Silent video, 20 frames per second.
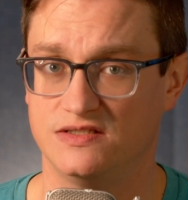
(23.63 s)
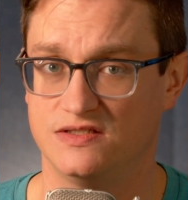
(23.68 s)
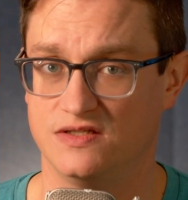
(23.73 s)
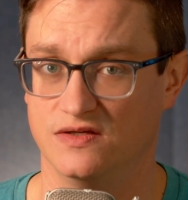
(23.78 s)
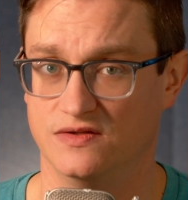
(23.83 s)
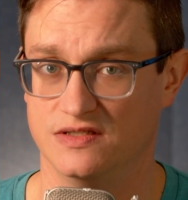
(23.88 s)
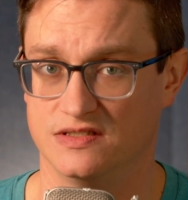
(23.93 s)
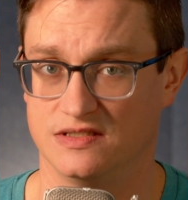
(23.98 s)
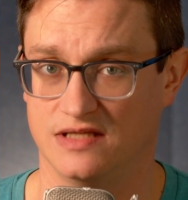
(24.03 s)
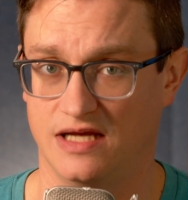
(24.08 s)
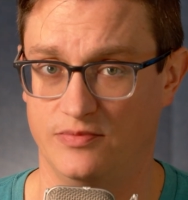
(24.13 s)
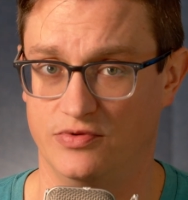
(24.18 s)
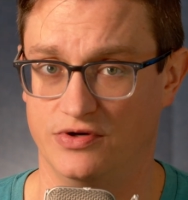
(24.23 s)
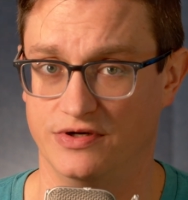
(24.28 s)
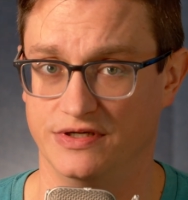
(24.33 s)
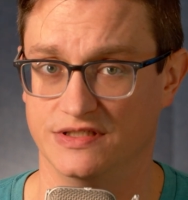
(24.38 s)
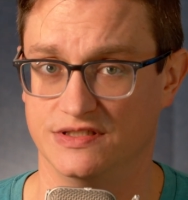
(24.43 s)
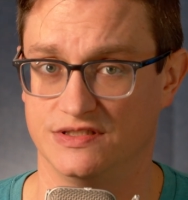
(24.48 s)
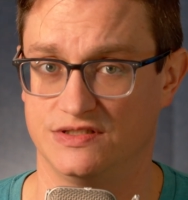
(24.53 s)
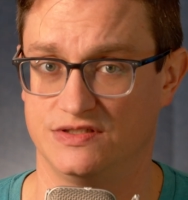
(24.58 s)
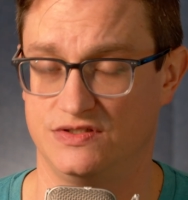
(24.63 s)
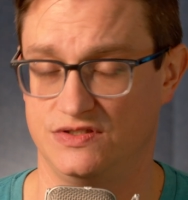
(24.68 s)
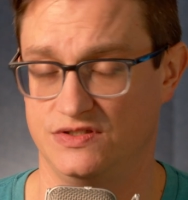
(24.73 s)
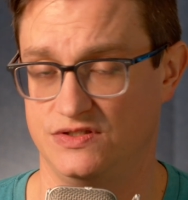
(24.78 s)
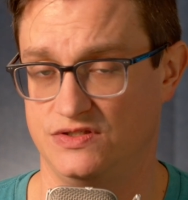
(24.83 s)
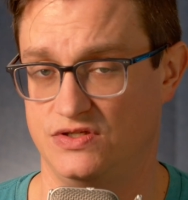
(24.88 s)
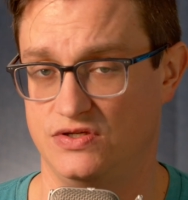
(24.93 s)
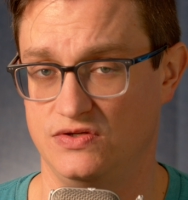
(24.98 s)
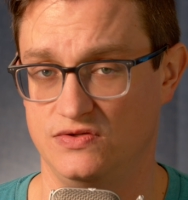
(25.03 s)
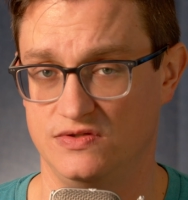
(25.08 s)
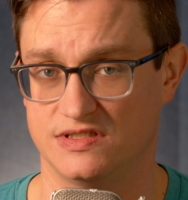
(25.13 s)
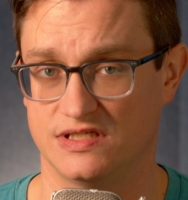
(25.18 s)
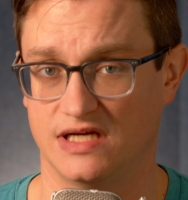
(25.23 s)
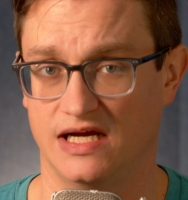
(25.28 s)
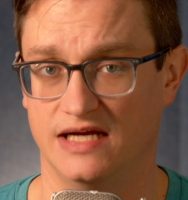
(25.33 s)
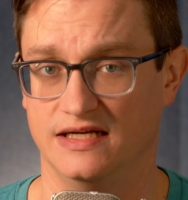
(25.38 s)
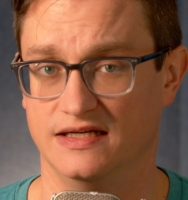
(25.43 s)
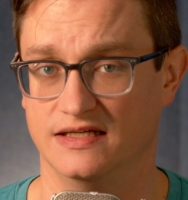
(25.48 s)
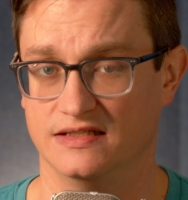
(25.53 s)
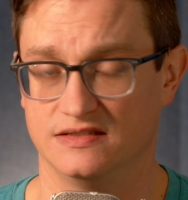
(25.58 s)
So this library is
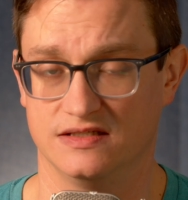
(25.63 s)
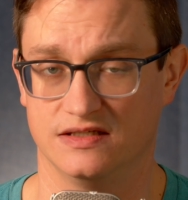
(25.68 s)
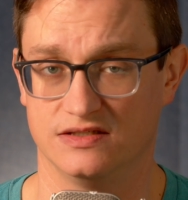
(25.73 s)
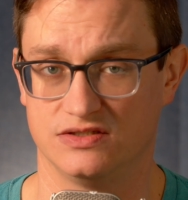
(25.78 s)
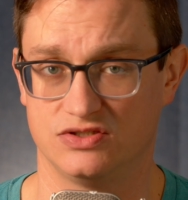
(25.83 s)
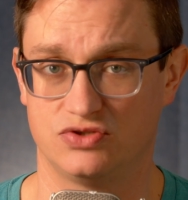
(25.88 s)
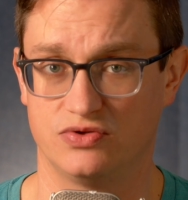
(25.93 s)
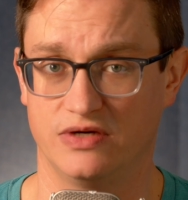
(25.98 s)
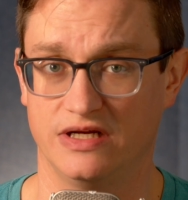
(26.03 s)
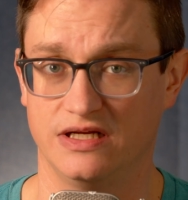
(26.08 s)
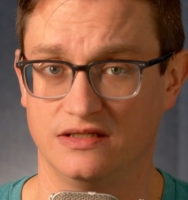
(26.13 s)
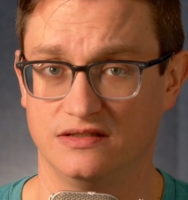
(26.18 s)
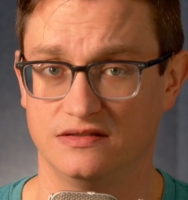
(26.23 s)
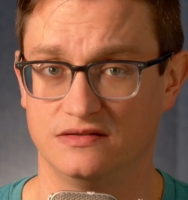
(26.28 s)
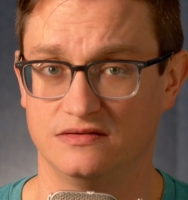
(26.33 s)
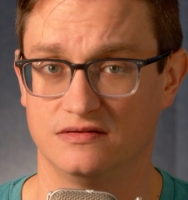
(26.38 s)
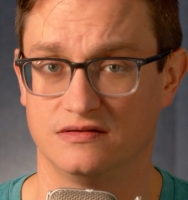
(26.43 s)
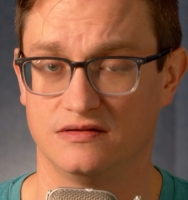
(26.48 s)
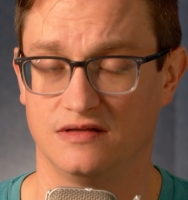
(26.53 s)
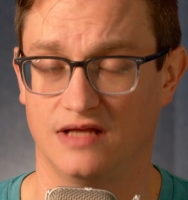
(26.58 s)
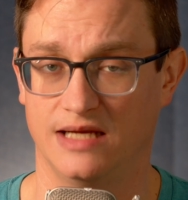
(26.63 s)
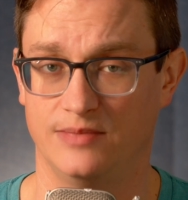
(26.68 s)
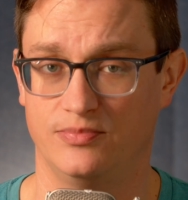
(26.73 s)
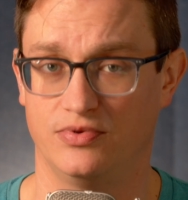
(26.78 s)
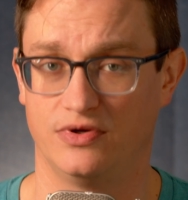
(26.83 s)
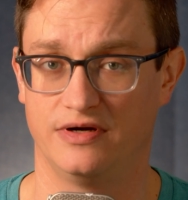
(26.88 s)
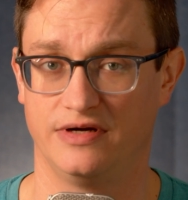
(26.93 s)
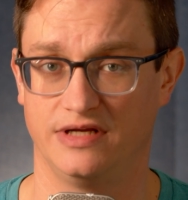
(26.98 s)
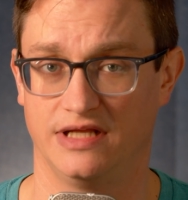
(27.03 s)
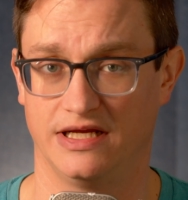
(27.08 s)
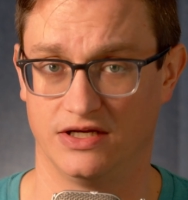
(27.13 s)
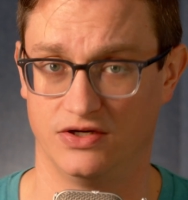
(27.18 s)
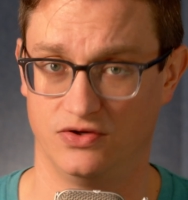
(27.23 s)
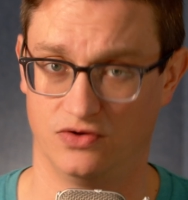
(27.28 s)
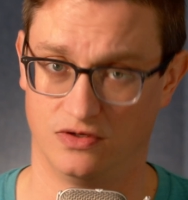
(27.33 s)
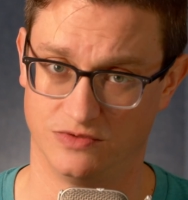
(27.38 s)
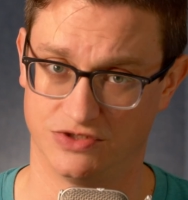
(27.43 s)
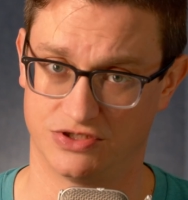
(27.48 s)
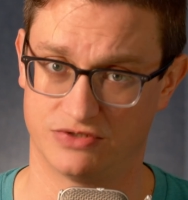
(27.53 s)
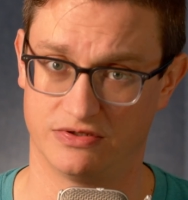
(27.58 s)
two-sided. It's a string library, like a
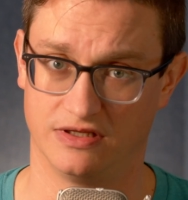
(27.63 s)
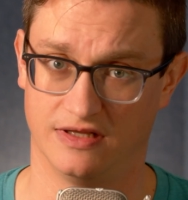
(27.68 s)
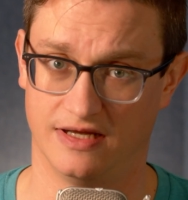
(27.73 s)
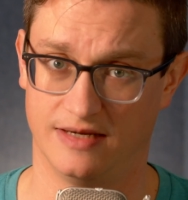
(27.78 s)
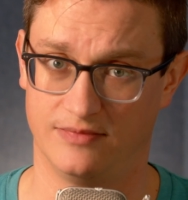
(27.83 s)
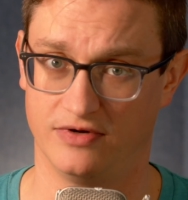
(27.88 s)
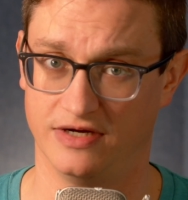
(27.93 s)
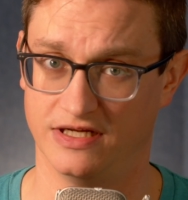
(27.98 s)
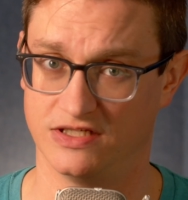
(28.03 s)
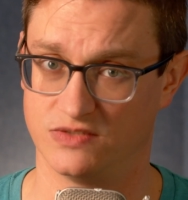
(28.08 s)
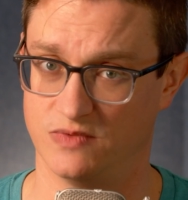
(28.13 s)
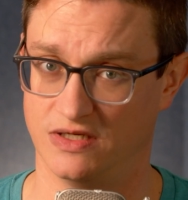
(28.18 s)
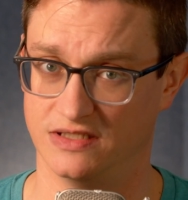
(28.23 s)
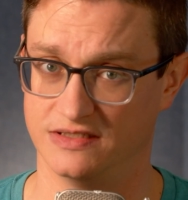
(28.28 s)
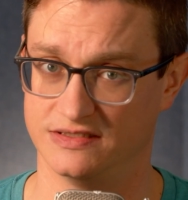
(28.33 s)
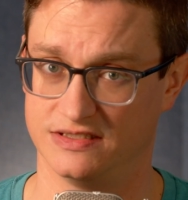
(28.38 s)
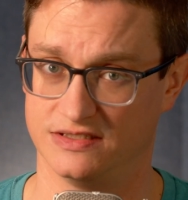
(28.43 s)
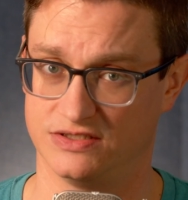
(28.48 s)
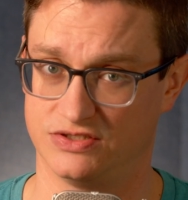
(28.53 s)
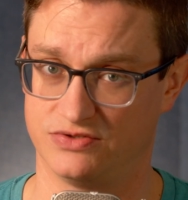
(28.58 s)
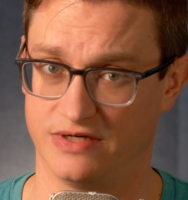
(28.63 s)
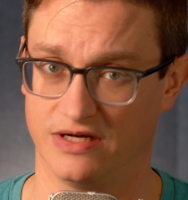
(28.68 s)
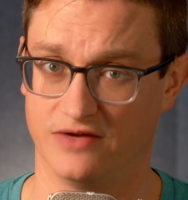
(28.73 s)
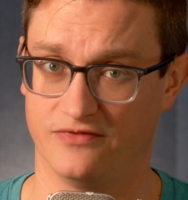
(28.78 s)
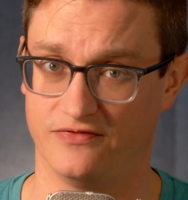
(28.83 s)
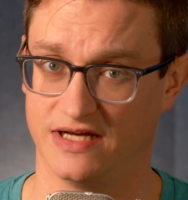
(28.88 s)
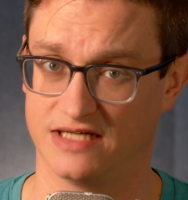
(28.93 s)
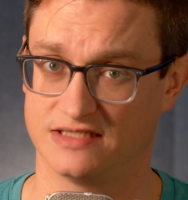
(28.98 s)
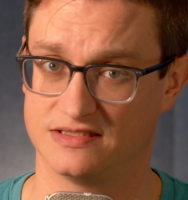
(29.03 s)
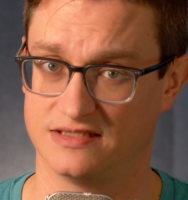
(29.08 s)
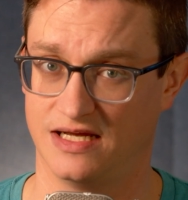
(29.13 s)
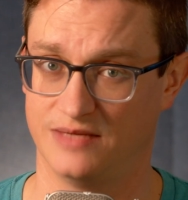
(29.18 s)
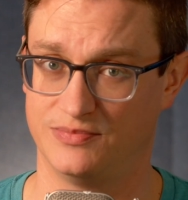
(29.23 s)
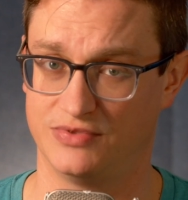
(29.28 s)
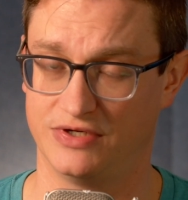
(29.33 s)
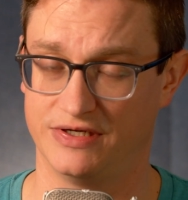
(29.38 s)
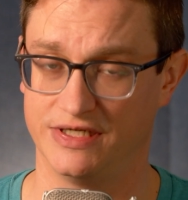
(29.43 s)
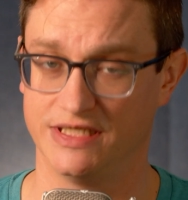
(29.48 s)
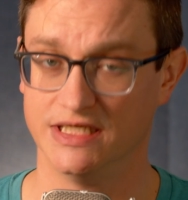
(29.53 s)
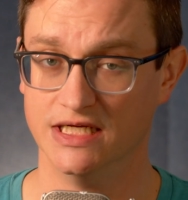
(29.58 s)
normal string library, as well as a string effects
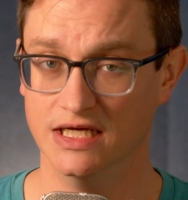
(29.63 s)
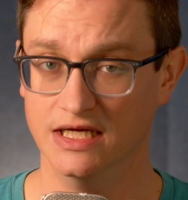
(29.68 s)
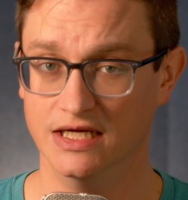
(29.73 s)
library.